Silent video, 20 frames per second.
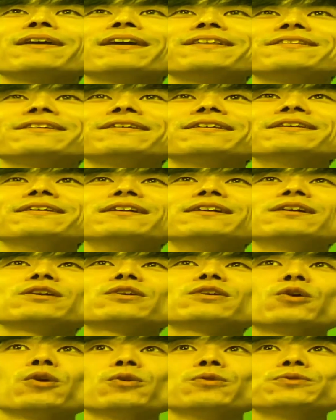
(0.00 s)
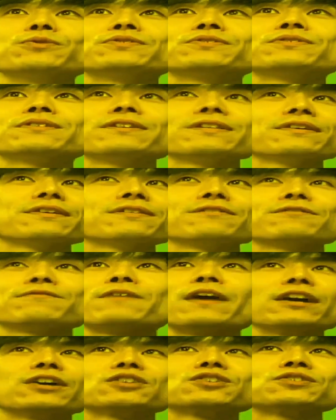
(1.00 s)
by the code, the
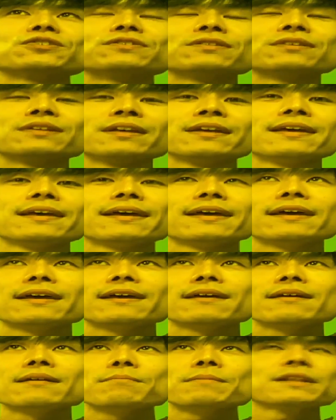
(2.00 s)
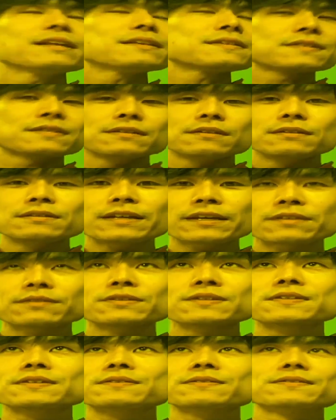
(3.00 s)
function. But let's see, like
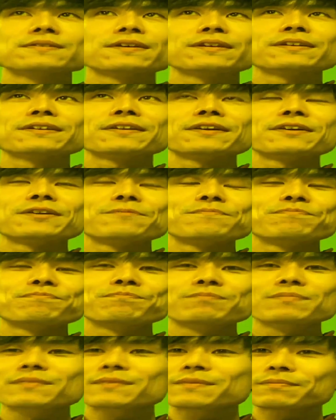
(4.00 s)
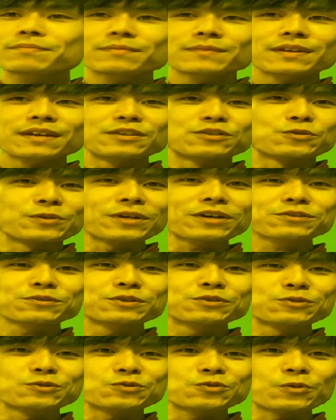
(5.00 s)
this is like
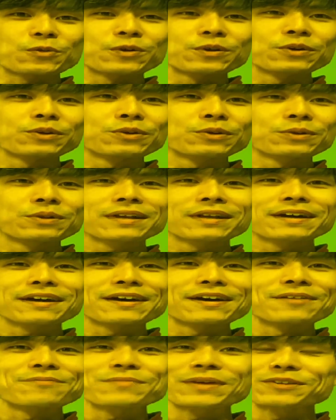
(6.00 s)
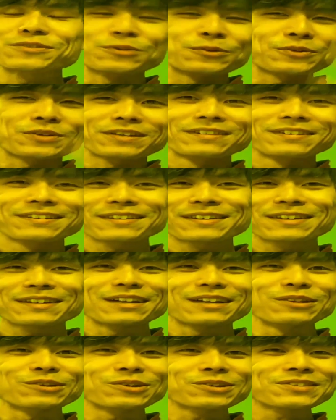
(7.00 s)
introductory tutorial. I talked
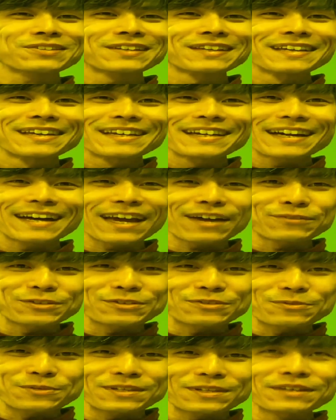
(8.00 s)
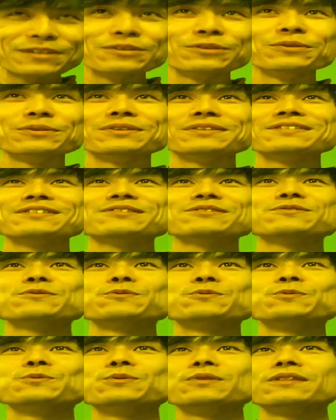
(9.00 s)
a lot. I haven't really gone
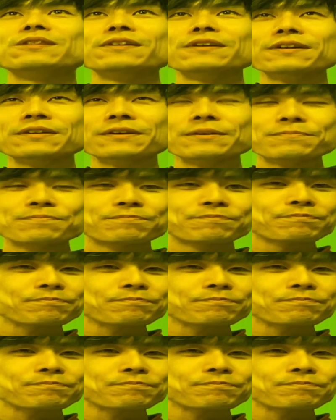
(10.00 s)
to the